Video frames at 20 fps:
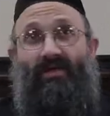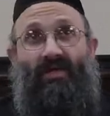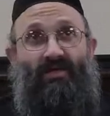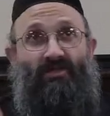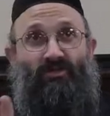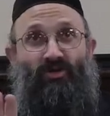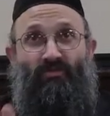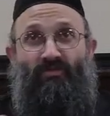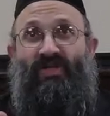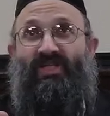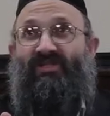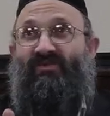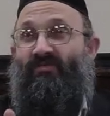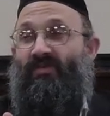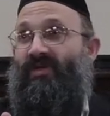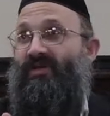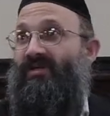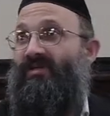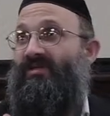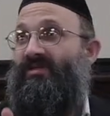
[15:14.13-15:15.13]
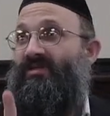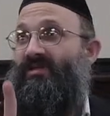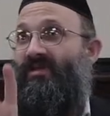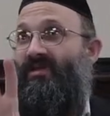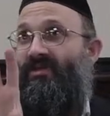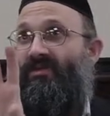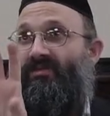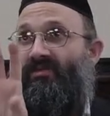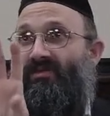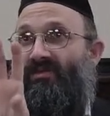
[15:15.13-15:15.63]
It's her mitzvah because
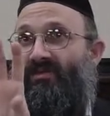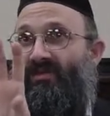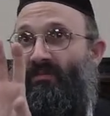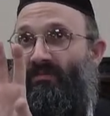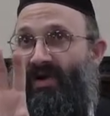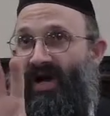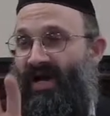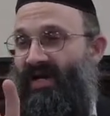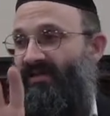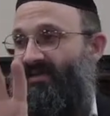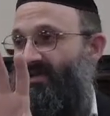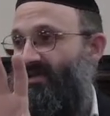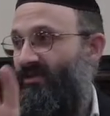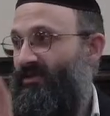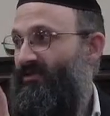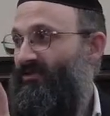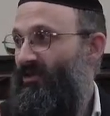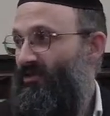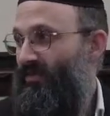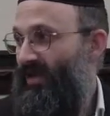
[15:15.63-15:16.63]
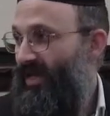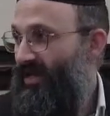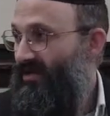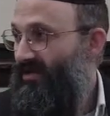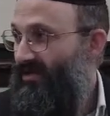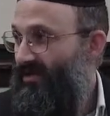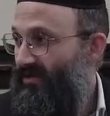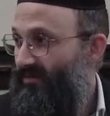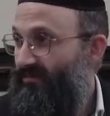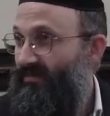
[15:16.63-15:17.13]
the bias is her domain,